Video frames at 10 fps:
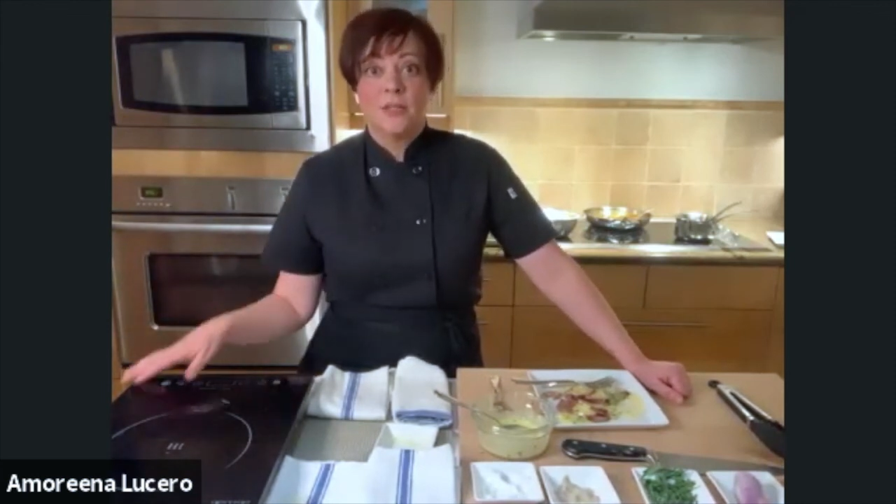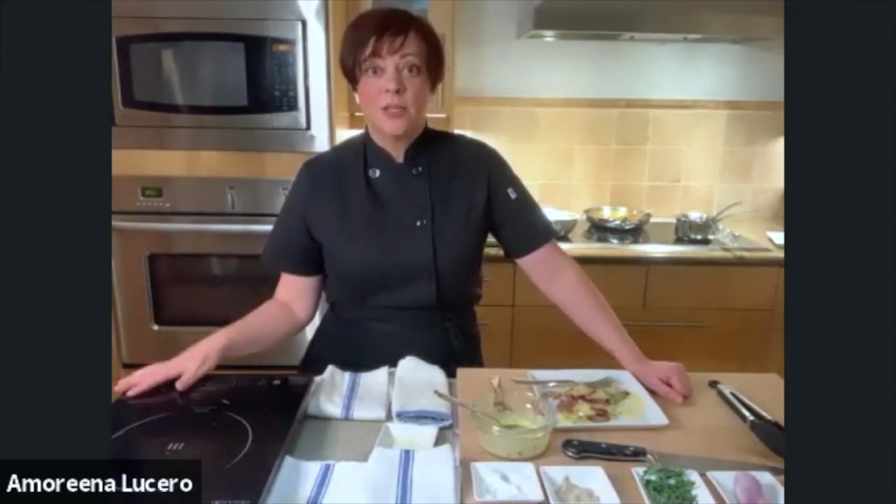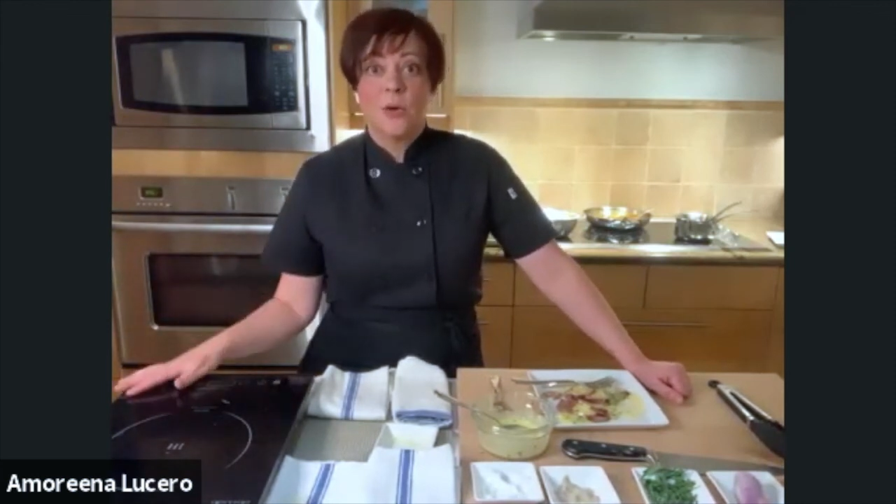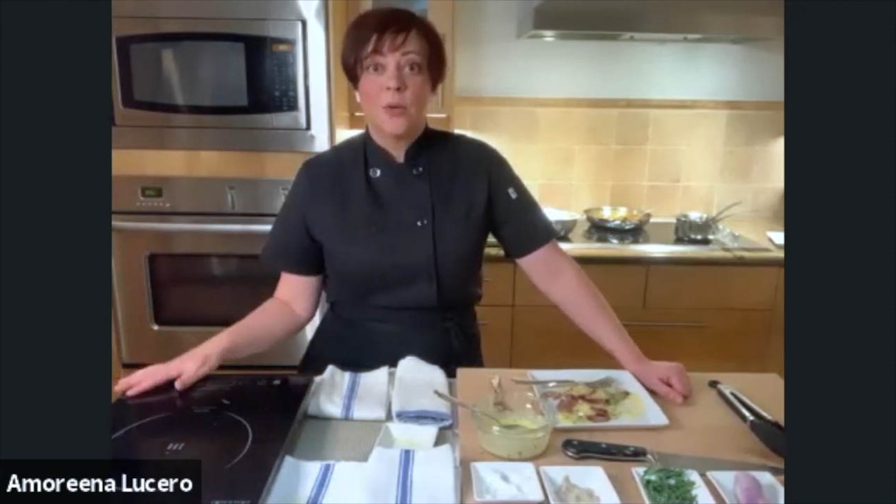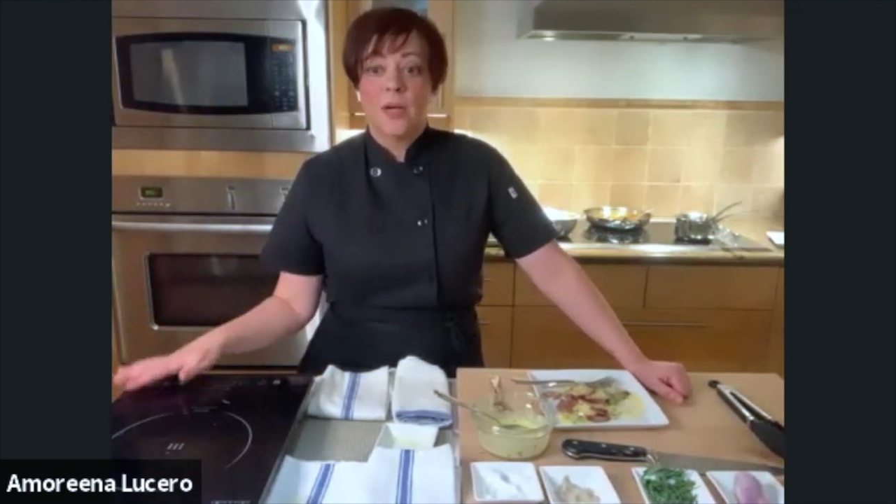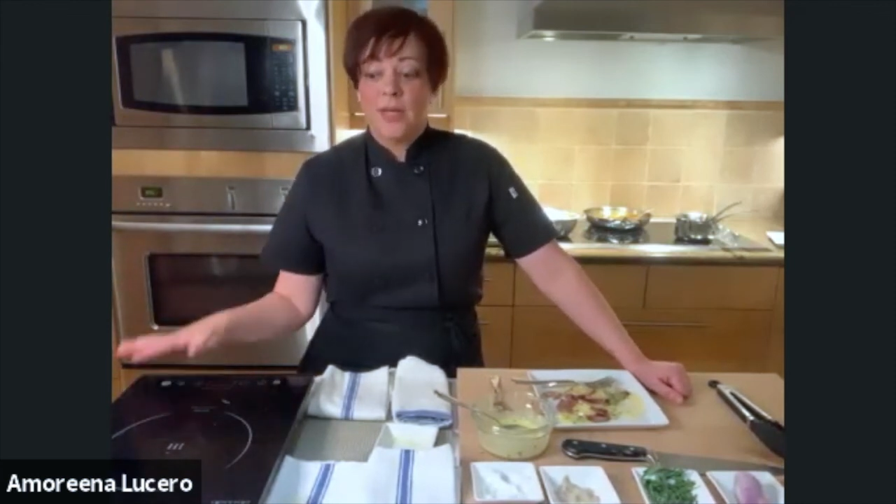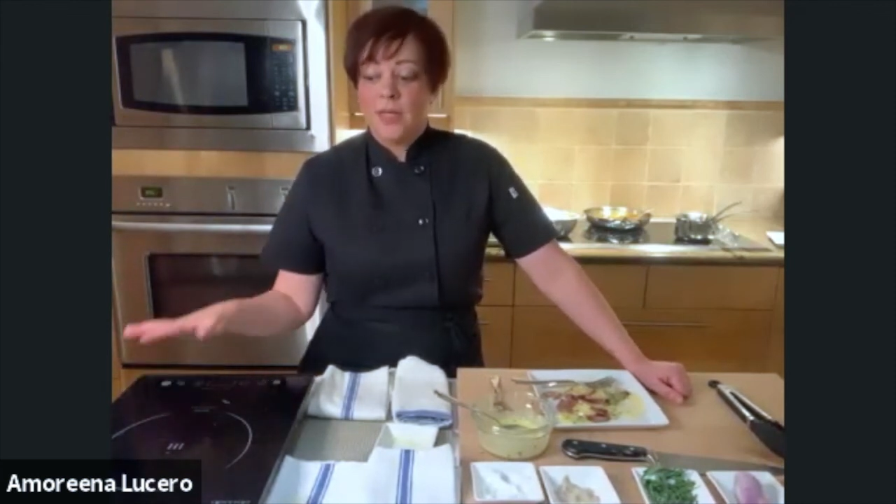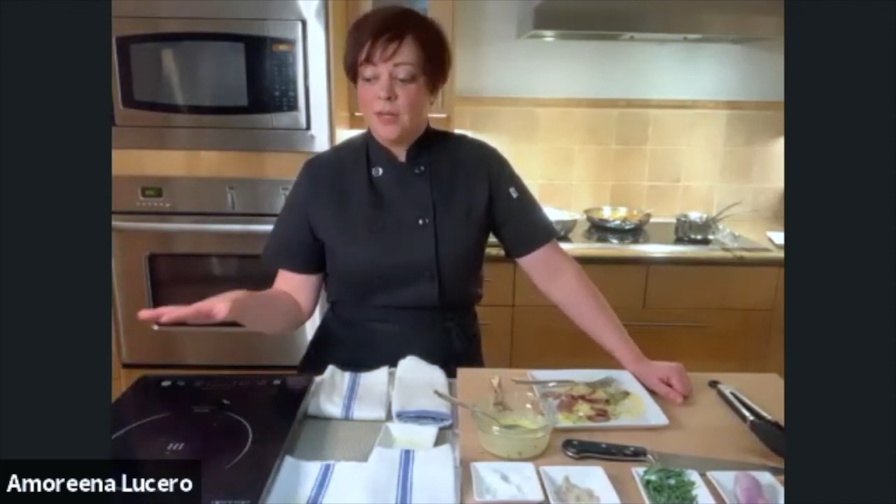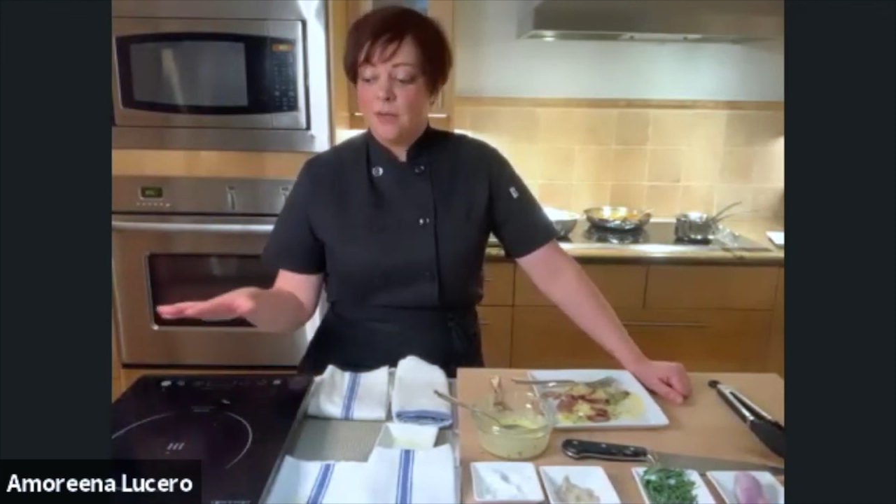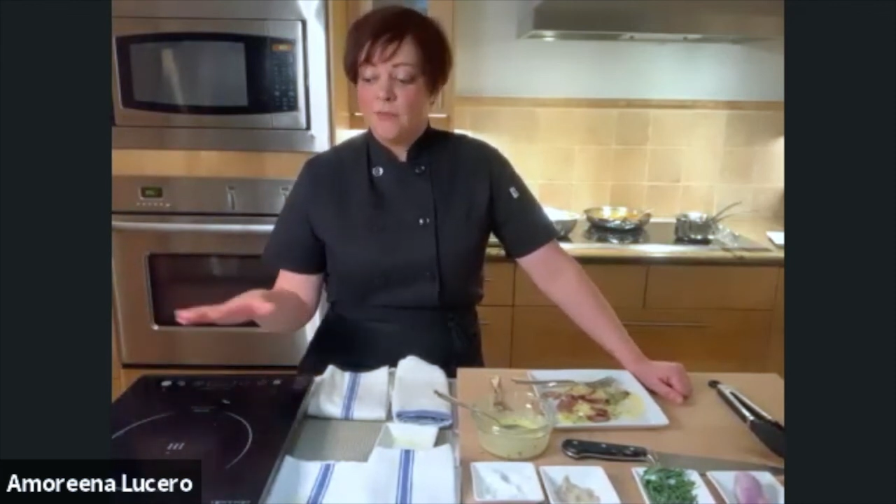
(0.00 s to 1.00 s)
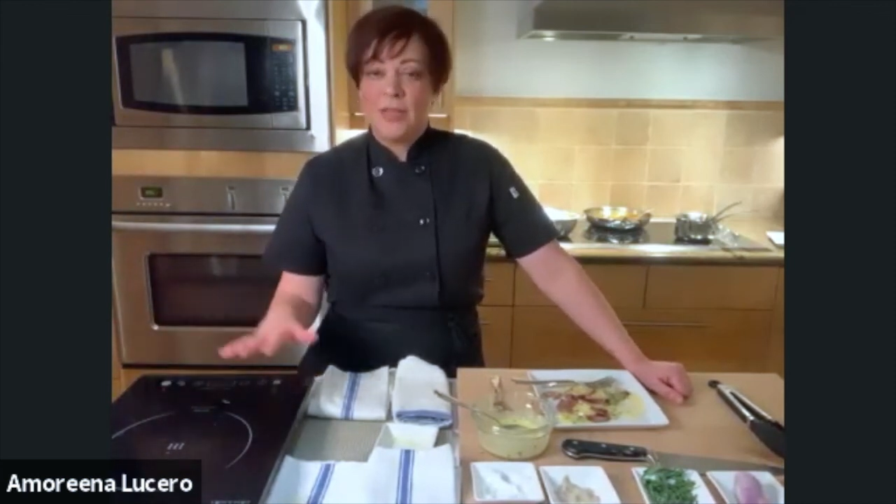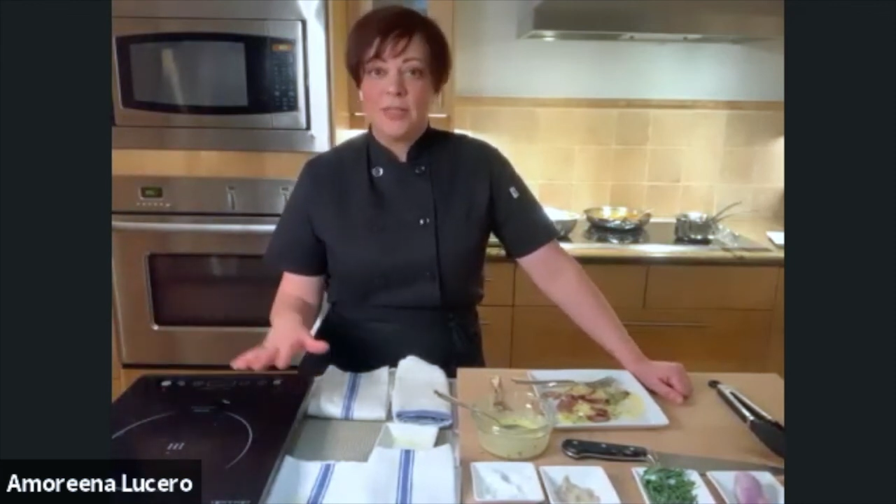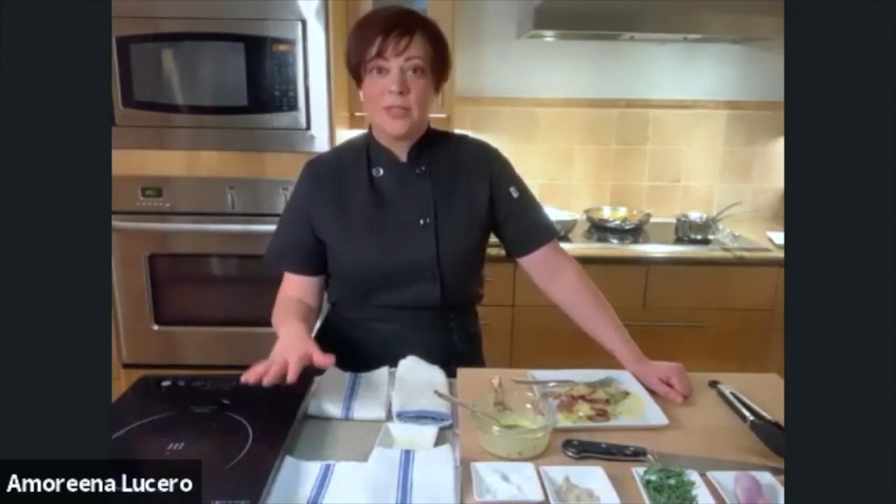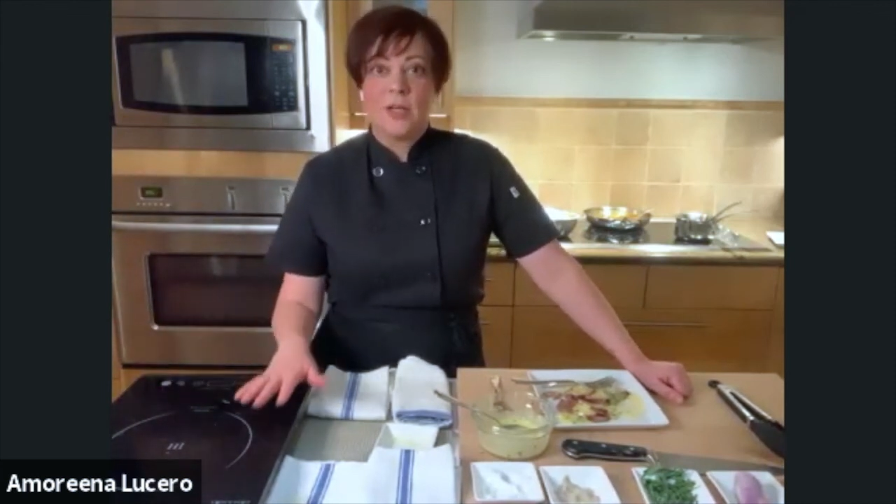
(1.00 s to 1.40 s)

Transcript: So in France,